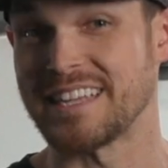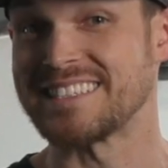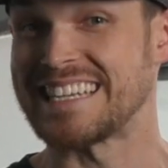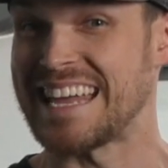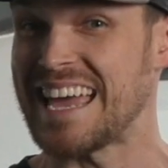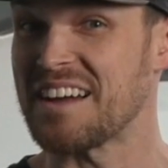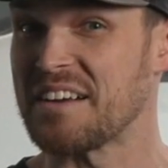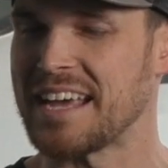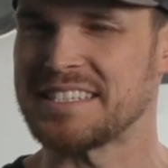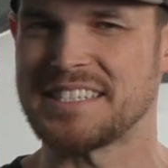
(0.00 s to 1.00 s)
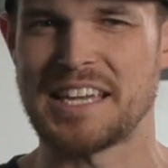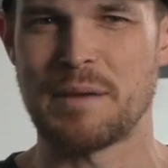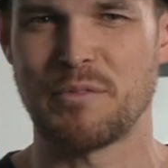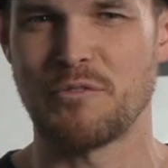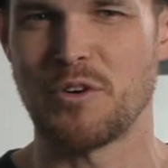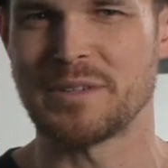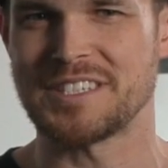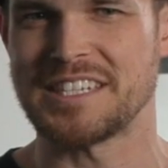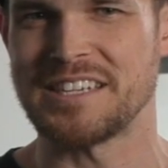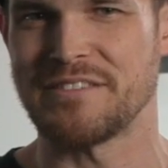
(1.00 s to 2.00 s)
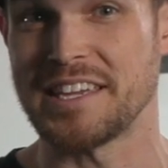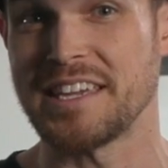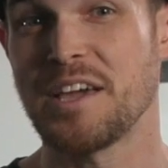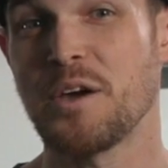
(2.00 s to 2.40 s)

and today on SCA Performance TV,